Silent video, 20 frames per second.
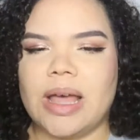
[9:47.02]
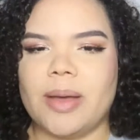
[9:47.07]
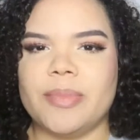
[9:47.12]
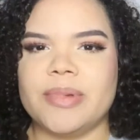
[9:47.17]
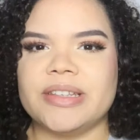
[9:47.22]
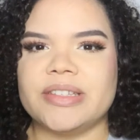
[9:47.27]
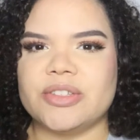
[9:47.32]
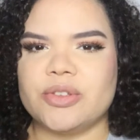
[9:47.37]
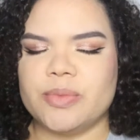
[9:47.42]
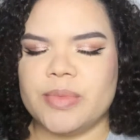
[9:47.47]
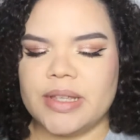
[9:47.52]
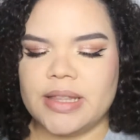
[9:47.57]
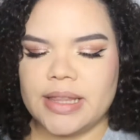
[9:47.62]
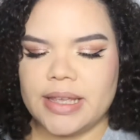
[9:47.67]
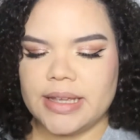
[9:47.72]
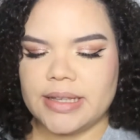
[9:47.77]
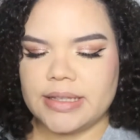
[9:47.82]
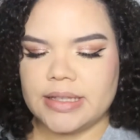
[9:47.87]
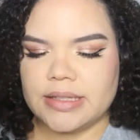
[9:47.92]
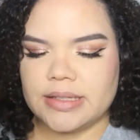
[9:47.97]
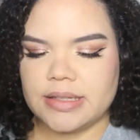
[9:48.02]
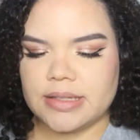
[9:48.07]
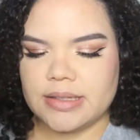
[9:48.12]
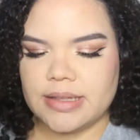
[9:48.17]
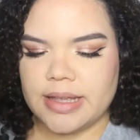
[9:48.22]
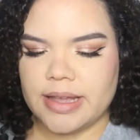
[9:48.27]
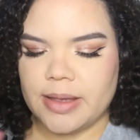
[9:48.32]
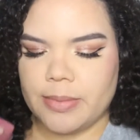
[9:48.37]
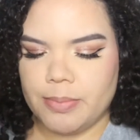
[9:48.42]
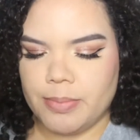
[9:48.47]
I'm assuming like this is
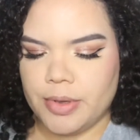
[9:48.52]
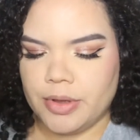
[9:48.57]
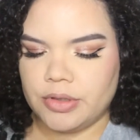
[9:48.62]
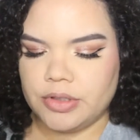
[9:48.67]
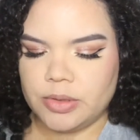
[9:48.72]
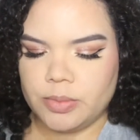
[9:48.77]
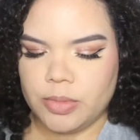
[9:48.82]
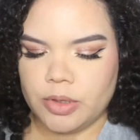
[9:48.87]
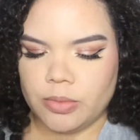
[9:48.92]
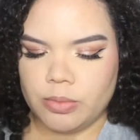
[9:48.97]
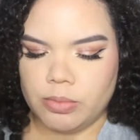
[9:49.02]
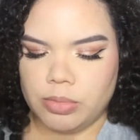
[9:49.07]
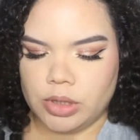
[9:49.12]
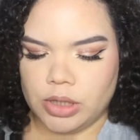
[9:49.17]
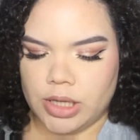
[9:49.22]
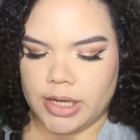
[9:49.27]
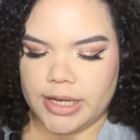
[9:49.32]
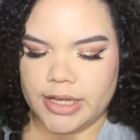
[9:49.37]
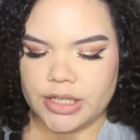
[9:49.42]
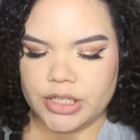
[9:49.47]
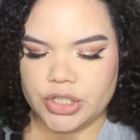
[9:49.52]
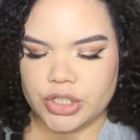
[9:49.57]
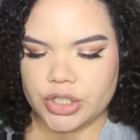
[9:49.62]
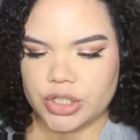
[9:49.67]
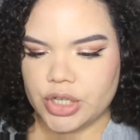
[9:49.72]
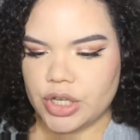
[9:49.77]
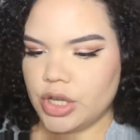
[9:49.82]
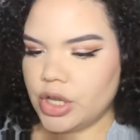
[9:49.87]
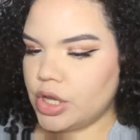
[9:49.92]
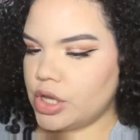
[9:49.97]
like a buildable blush.
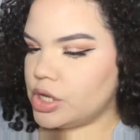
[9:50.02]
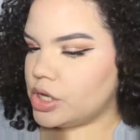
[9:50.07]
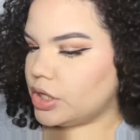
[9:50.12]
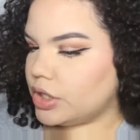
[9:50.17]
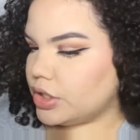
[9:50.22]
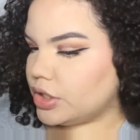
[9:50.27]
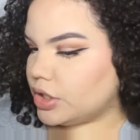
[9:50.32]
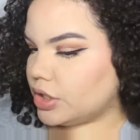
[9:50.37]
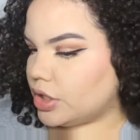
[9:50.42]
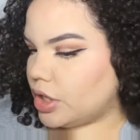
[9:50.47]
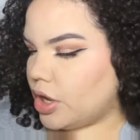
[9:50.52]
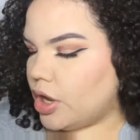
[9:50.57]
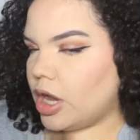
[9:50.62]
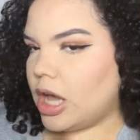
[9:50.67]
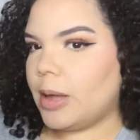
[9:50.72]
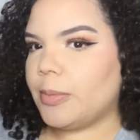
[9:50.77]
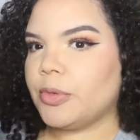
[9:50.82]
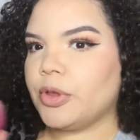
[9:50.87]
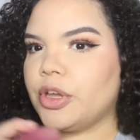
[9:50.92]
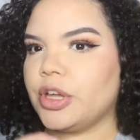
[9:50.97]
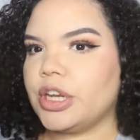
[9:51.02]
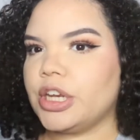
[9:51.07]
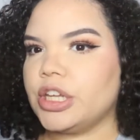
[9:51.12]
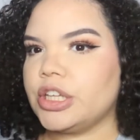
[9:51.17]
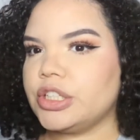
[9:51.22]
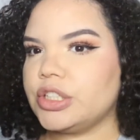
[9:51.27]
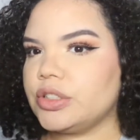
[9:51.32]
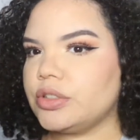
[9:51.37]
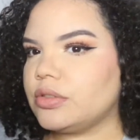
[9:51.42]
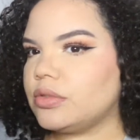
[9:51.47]
So I'm
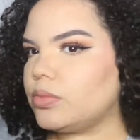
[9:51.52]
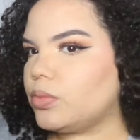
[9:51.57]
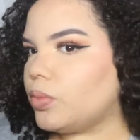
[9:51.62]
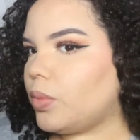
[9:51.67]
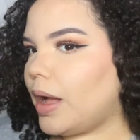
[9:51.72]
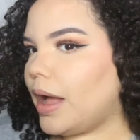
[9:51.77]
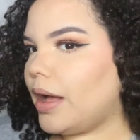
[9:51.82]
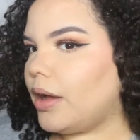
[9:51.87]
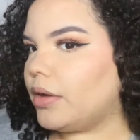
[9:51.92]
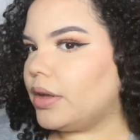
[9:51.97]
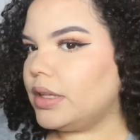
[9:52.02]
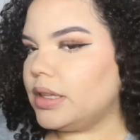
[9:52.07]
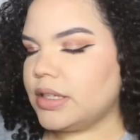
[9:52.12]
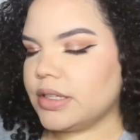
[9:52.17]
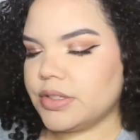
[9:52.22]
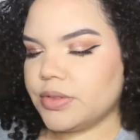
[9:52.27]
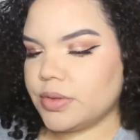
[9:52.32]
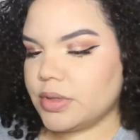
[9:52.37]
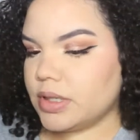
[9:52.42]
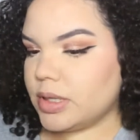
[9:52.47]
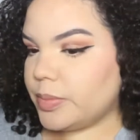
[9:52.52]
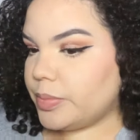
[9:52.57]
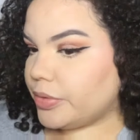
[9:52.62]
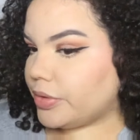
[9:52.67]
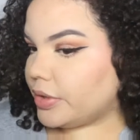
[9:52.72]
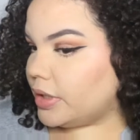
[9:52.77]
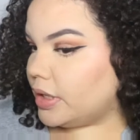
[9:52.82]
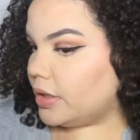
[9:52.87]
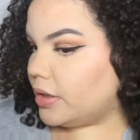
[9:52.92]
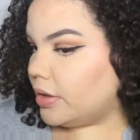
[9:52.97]
gonna, wow, it looks really
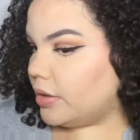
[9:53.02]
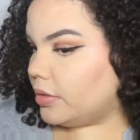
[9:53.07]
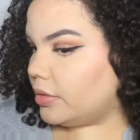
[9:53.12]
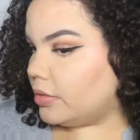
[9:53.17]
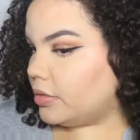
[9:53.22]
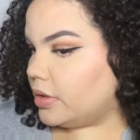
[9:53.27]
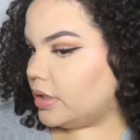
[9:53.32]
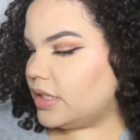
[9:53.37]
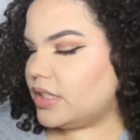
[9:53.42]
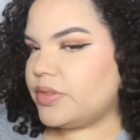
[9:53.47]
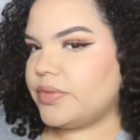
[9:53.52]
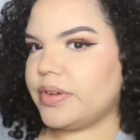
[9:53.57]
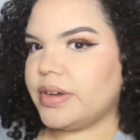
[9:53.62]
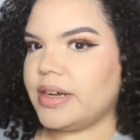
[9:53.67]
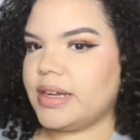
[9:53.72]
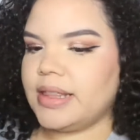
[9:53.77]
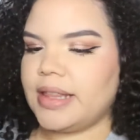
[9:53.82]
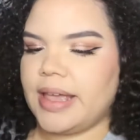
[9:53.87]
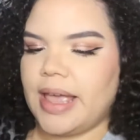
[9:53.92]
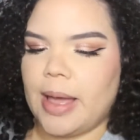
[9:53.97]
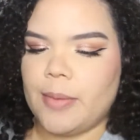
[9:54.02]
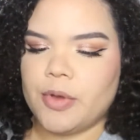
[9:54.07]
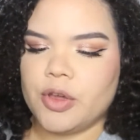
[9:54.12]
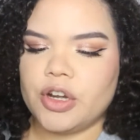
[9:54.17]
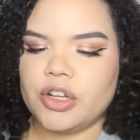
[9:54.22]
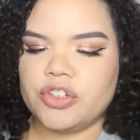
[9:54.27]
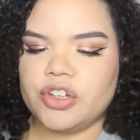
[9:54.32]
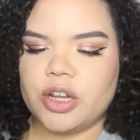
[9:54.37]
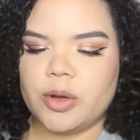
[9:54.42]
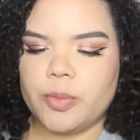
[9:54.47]
pretty though. It's very light. I'm
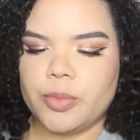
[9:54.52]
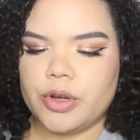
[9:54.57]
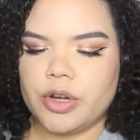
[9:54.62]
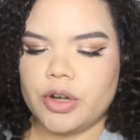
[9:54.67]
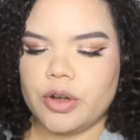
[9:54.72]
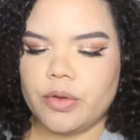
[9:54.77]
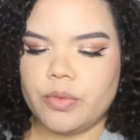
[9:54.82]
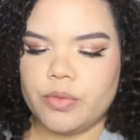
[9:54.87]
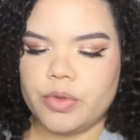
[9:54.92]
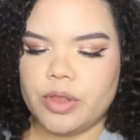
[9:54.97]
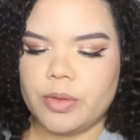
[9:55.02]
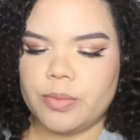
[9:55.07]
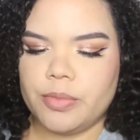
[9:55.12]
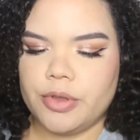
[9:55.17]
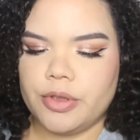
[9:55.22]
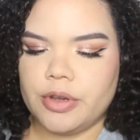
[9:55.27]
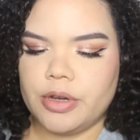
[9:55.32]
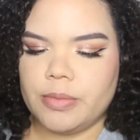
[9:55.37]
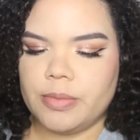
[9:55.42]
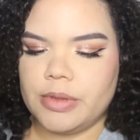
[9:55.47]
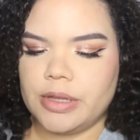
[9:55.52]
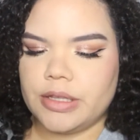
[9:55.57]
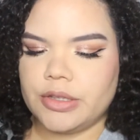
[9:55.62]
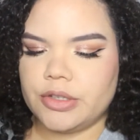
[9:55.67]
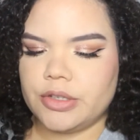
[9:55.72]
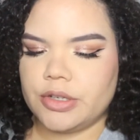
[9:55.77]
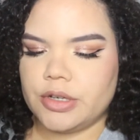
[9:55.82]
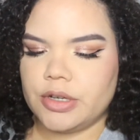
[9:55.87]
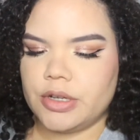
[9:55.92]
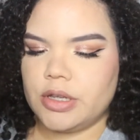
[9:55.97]
gonna try to put it on with a beauty
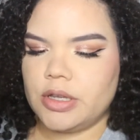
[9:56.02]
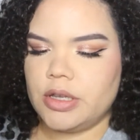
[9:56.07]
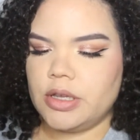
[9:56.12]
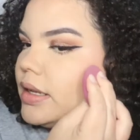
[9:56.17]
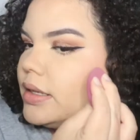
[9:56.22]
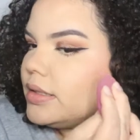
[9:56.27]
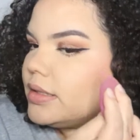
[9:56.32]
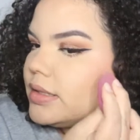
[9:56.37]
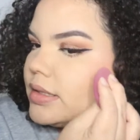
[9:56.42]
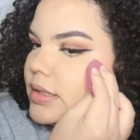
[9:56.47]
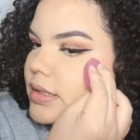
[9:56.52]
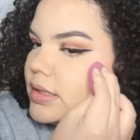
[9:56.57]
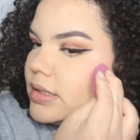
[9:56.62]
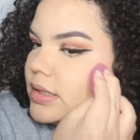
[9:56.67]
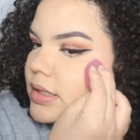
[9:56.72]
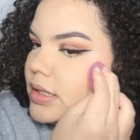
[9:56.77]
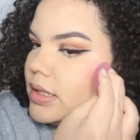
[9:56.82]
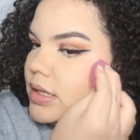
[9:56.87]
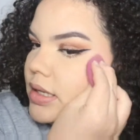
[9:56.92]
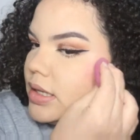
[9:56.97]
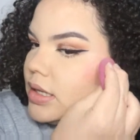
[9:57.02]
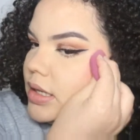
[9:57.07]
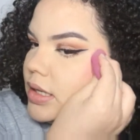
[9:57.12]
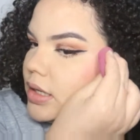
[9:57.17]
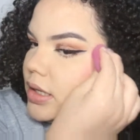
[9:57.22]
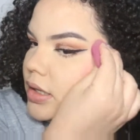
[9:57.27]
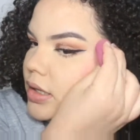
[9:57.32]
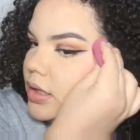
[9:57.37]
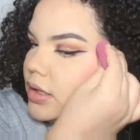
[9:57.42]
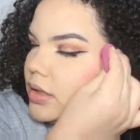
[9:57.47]
blender and
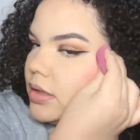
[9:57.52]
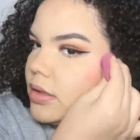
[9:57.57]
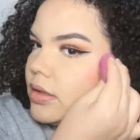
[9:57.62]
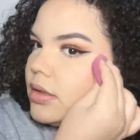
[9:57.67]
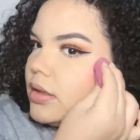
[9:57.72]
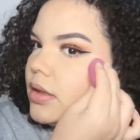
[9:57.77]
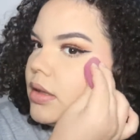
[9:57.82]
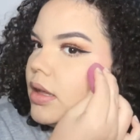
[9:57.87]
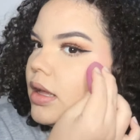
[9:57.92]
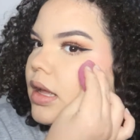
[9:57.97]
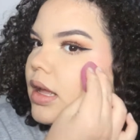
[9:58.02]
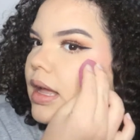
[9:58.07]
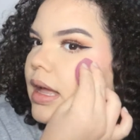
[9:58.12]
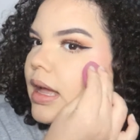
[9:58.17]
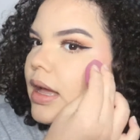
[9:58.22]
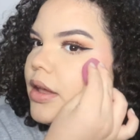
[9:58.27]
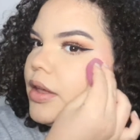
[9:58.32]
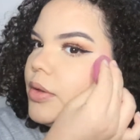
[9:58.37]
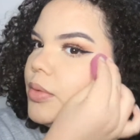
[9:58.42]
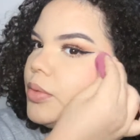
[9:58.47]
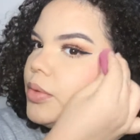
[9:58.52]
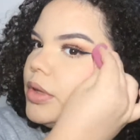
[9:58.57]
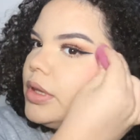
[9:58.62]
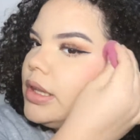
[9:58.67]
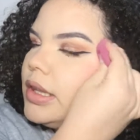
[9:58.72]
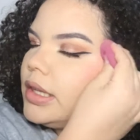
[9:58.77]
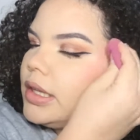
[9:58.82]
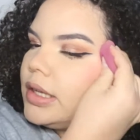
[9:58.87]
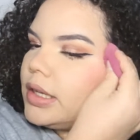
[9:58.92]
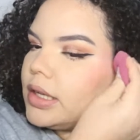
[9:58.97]
see how it will
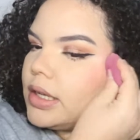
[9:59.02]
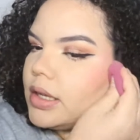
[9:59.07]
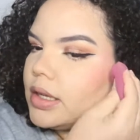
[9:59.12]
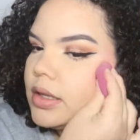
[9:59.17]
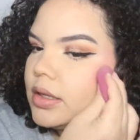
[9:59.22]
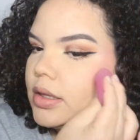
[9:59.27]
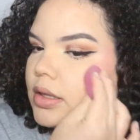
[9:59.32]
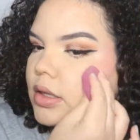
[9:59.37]
look.